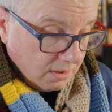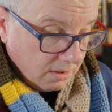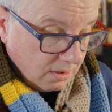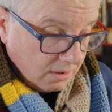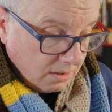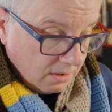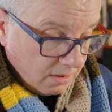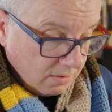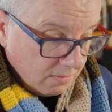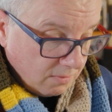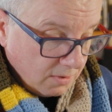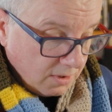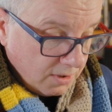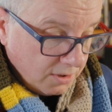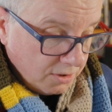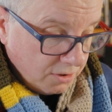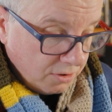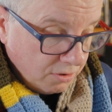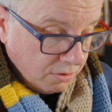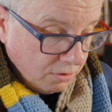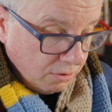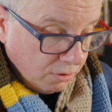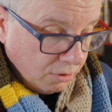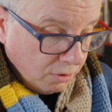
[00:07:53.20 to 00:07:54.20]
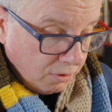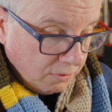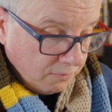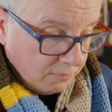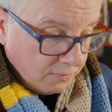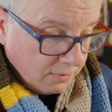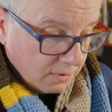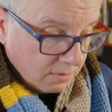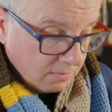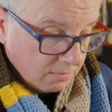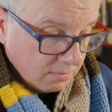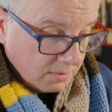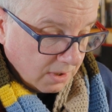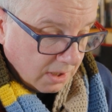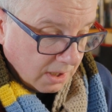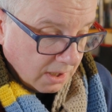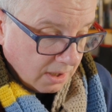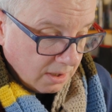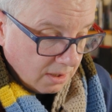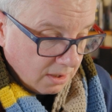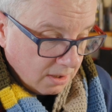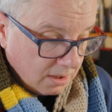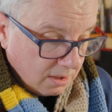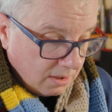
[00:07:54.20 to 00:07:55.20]
that one is too good for them
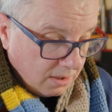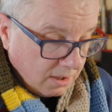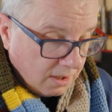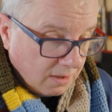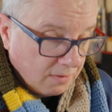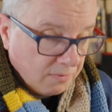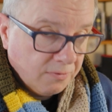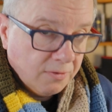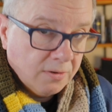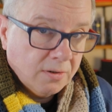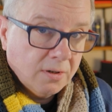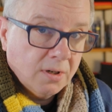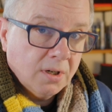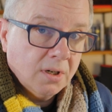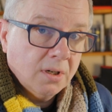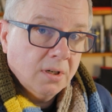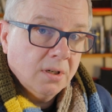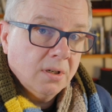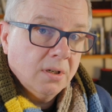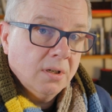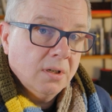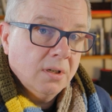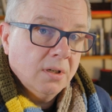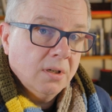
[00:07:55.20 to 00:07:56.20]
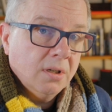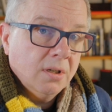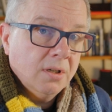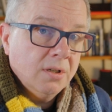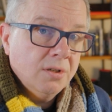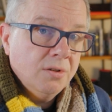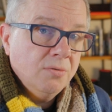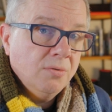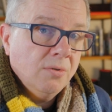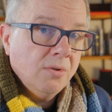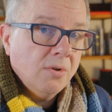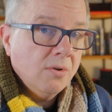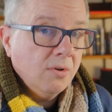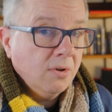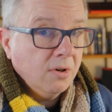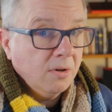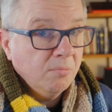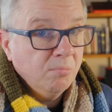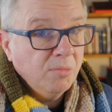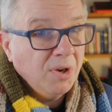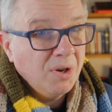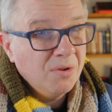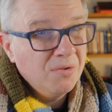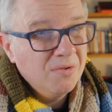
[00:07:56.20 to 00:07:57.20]
and therefore is no longer
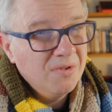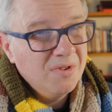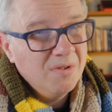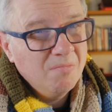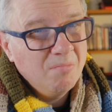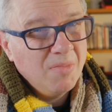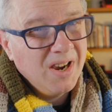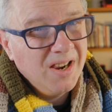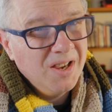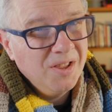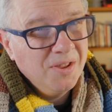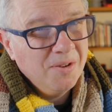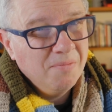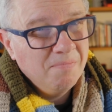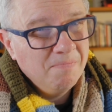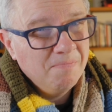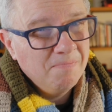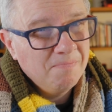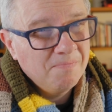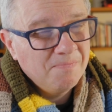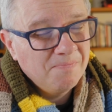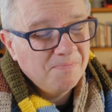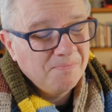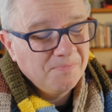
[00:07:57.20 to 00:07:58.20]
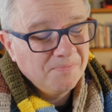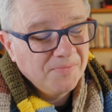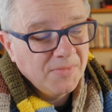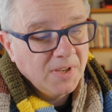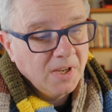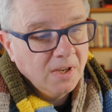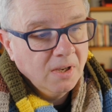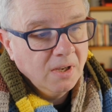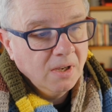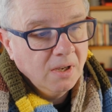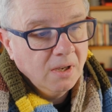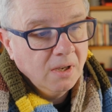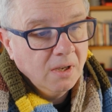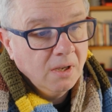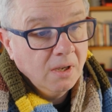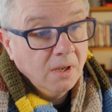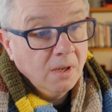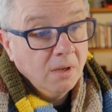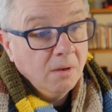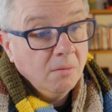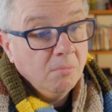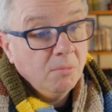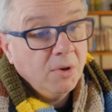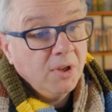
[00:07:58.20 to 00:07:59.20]
bound by them.
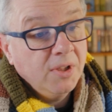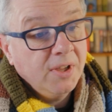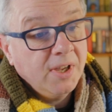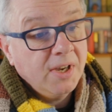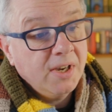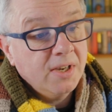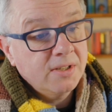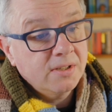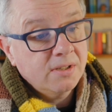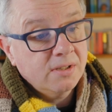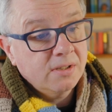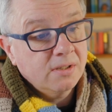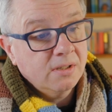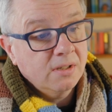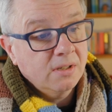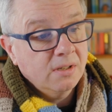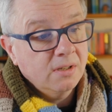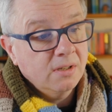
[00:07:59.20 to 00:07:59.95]
But that's